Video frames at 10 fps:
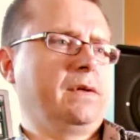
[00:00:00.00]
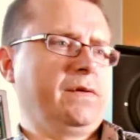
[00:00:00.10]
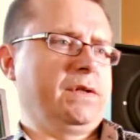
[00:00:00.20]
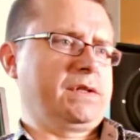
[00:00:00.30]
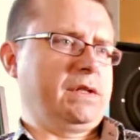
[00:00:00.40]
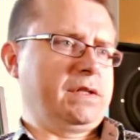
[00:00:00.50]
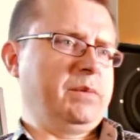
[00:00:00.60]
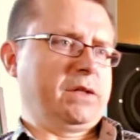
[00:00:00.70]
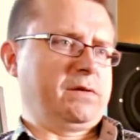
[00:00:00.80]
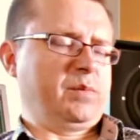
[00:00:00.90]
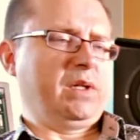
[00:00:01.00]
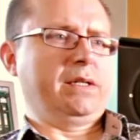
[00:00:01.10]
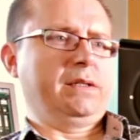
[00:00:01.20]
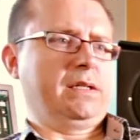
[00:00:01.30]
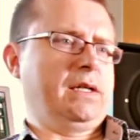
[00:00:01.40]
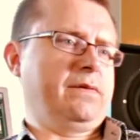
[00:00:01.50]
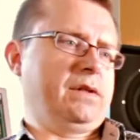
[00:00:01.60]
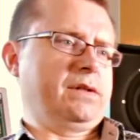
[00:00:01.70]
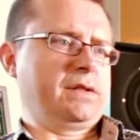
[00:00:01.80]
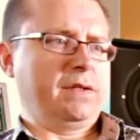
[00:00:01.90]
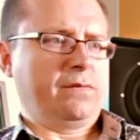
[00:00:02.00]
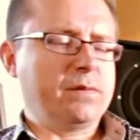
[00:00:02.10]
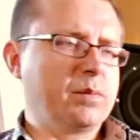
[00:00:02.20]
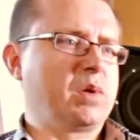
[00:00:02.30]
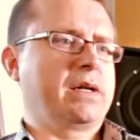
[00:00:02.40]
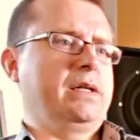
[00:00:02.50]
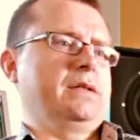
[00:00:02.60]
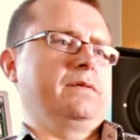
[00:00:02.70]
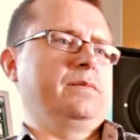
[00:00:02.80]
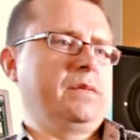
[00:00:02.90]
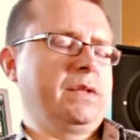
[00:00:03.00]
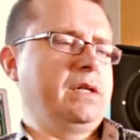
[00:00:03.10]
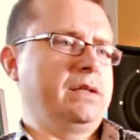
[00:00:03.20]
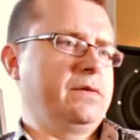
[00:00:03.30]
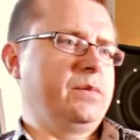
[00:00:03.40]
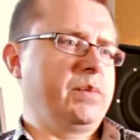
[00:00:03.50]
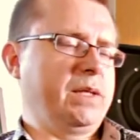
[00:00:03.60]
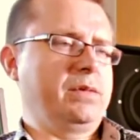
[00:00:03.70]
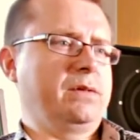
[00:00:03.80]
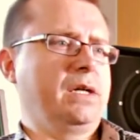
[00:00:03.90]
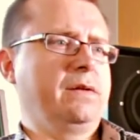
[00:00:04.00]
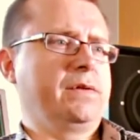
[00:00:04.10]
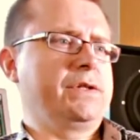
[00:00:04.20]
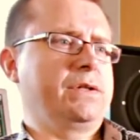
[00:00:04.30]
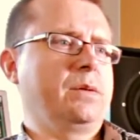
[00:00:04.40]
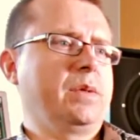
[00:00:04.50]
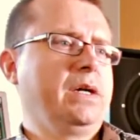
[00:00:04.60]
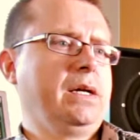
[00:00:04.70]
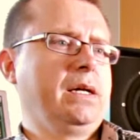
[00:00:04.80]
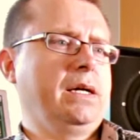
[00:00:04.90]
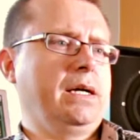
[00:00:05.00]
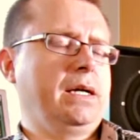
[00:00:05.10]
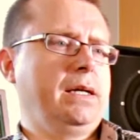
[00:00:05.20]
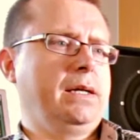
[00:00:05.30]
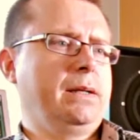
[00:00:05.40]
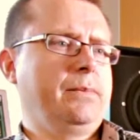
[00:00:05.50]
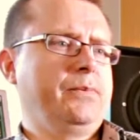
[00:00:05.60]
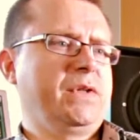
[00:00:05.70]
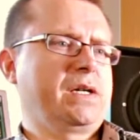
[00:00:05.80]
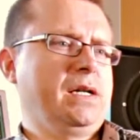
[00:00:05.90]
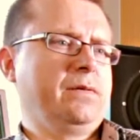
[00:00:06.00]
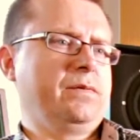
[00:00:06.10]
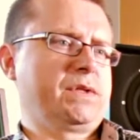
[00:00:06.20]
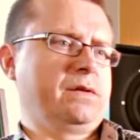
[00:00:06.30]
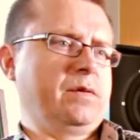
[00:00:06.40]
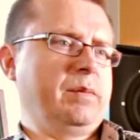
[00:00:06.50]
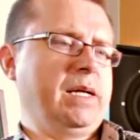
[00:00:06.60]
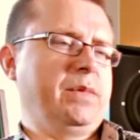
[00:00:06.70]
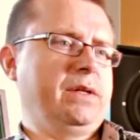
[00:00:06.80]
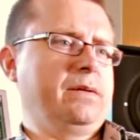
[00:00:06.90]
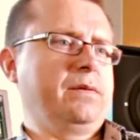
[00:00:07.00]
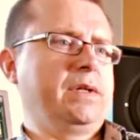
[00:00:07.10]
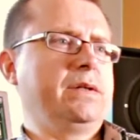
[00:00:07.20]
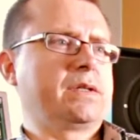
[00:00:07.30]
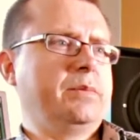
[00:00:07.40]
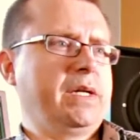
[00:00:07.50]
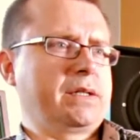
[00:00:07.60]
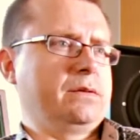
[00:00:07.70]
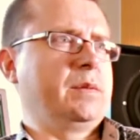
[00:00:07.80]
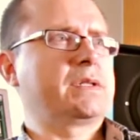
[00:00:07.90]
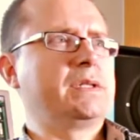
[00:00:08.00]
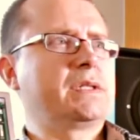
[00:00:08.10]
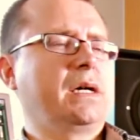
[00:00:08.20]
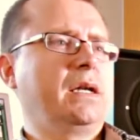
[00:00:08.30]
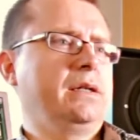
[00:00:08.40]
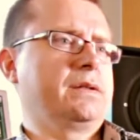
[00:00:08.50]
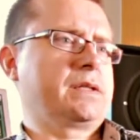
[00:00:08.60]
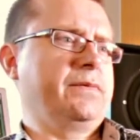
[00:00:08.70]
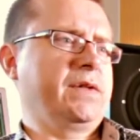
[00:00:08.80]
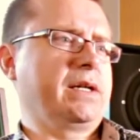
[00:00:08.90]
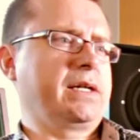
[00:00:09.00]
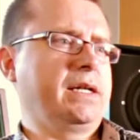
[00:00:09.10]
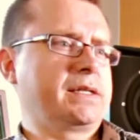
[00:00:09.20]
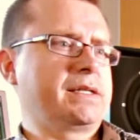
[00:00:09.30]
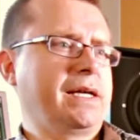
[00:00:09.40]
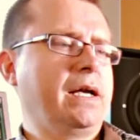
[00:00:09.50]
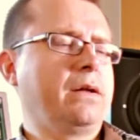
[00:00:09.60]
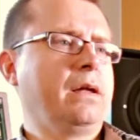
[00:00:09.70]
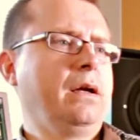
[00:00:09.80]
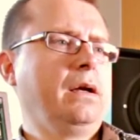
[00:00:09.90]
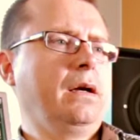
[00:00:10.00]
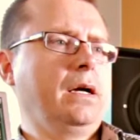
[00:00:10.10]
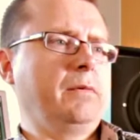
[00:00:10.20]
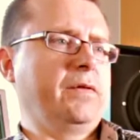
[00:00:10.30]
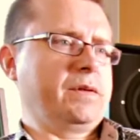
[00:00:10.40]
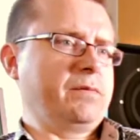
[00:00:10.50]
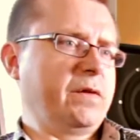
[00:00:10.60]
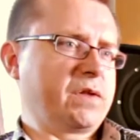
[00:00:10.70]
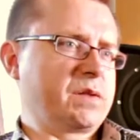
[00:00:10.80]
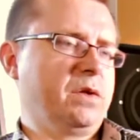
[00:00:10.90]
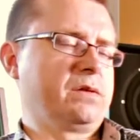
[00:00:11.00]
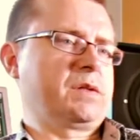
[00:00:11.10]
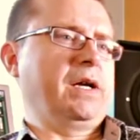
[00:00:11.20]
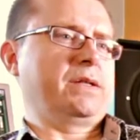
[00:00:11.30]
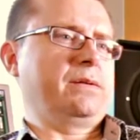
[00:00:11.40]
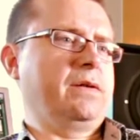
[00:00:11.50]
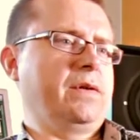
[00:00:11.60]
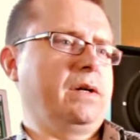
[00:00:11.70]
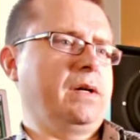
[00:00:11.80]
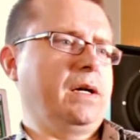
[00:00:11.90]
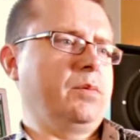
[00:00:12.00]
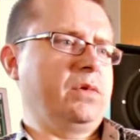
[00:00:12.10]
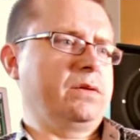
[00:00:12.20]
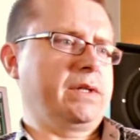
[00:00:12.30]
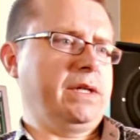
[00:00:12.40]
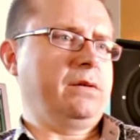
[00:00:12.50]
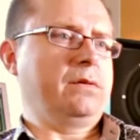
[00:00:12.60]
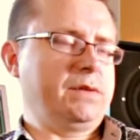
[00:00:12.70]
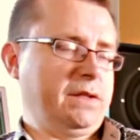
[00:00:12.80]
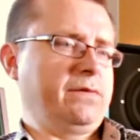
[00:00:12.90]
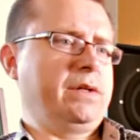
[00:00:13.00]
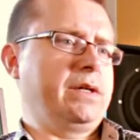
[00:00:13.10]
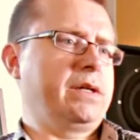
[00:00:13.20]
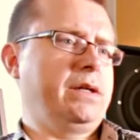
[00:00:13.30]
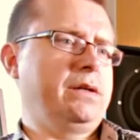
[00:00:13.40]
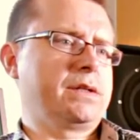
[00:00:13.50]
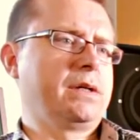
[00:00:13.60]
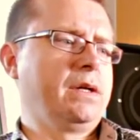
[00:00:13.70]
I first started to mix with plugins, I'd have lots of different plugins and, you know, different people all over the shop. And I kind of sort of remembered that when you used to mix almost entirely on something like an SSL with a small smattering of outboard gear or different EQs,